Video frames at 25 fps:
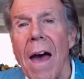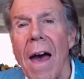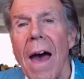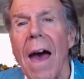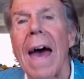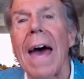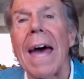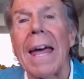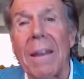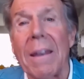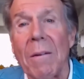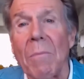
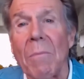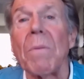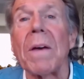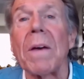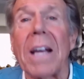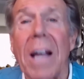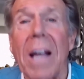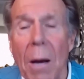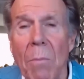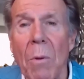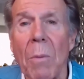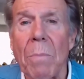and
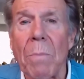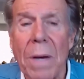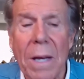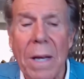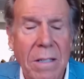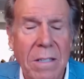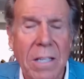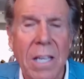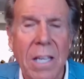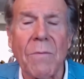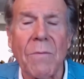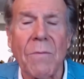become a
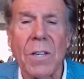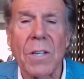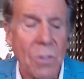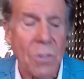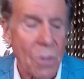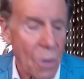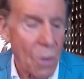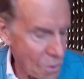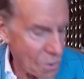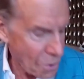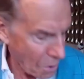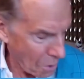big TV
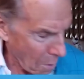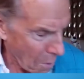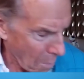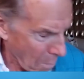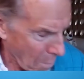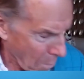star? So the